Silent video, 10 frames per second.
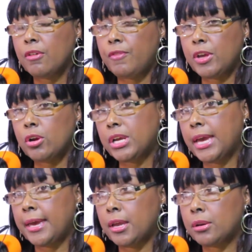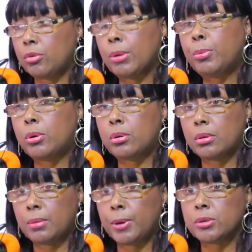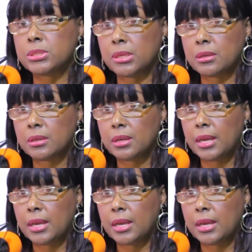fear can cripple a person.